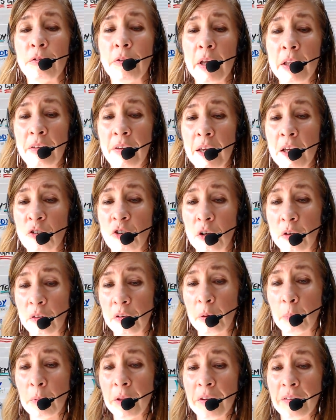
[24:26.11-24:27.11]
addiction,
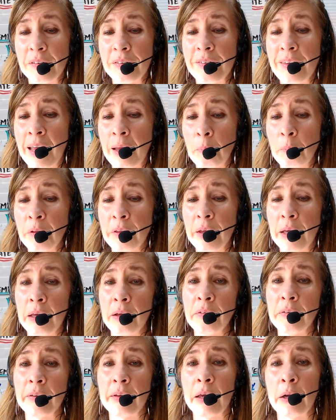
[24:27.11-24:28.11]
some of the same
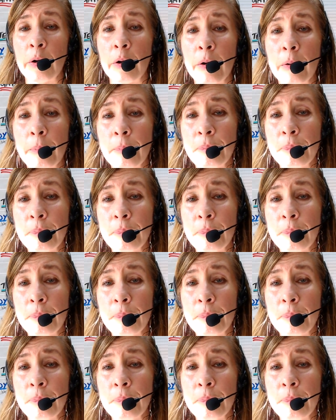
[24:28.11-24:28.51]
things here.